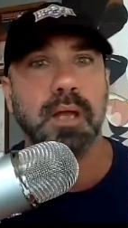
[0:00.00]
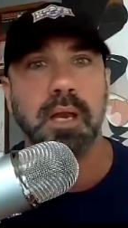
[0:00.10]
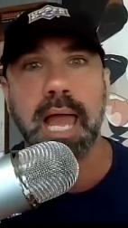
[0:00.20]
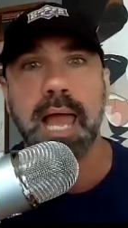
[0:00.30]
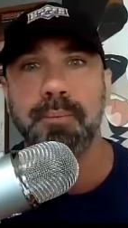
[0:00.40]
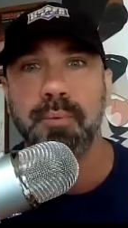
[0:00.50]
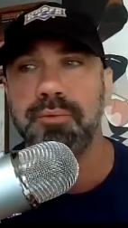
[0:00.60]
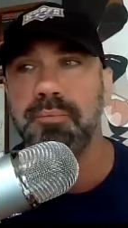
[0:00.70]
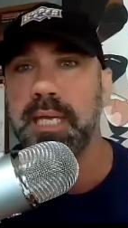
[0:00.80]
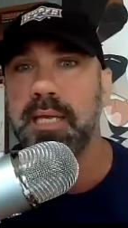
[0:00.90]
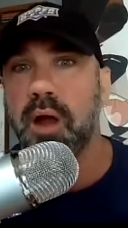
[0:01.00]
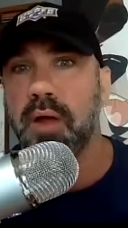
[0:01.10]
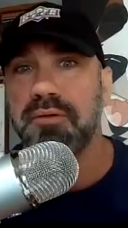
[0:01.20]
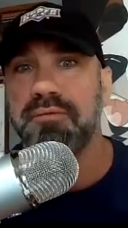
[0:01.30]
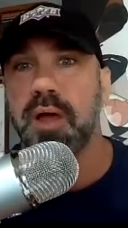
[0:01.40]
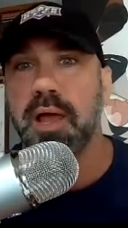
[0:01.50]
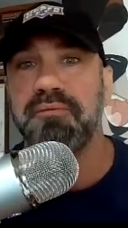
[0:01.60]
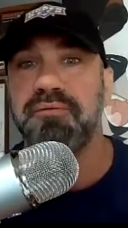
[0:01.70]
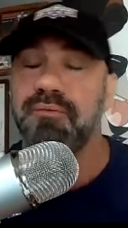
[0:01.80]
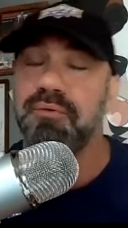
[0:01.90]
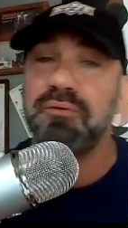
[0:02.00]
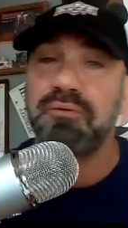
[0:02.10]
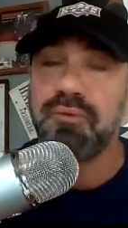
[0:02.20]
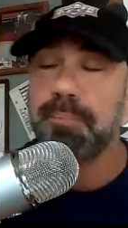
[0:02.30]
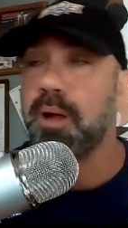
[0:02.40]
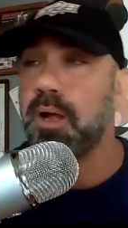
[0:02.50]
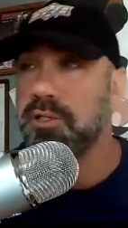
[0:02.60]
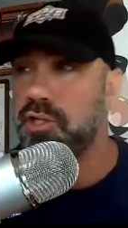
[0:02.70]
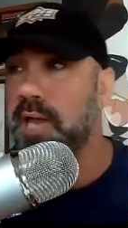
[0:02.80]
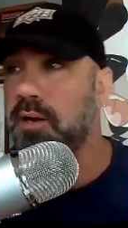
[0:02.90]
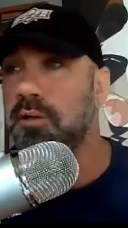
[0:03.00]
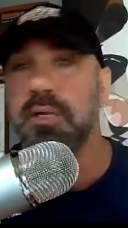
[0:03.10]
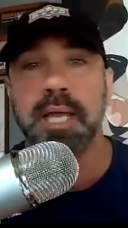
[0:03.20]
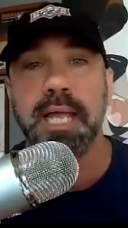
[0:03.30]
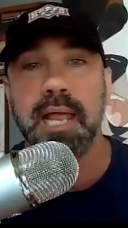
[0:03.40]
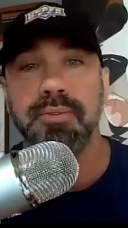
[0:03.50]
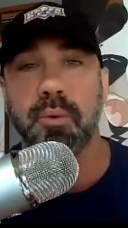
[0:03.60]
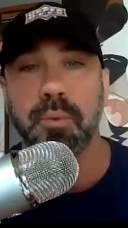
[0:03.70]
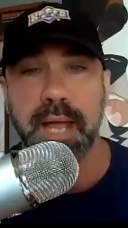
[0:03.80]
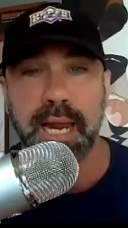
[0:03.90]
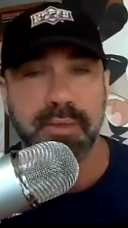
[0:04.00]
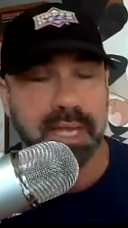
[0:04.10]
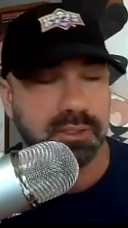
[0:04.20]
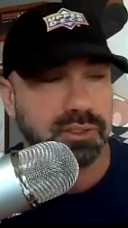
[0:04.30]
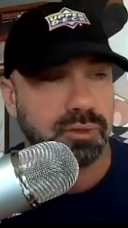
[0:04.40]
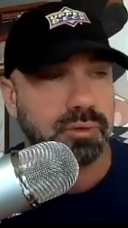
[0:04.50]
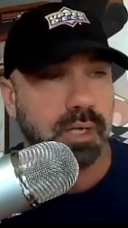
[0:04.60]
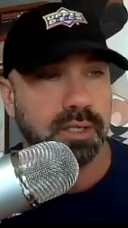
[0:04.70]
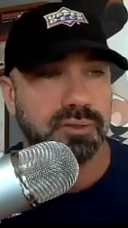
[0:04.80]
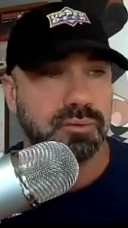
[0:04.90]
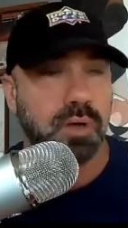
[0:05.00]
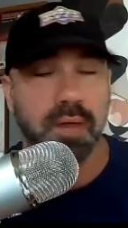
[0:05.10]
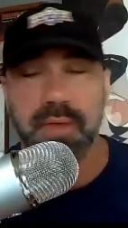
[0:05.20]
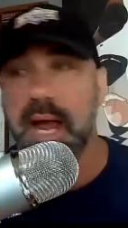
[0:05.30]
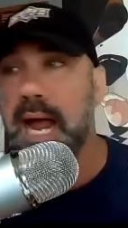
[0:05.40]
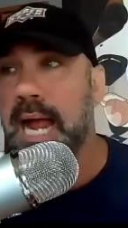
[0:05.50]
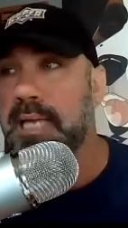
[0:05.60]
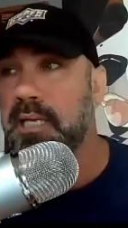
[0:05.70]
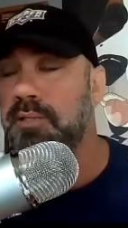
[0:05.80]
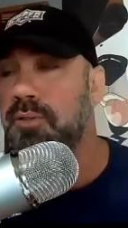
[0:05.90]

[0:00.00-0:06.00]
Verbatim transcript: collab with me on the Flying Fluffy football channel in the way that Stu does on the hockey.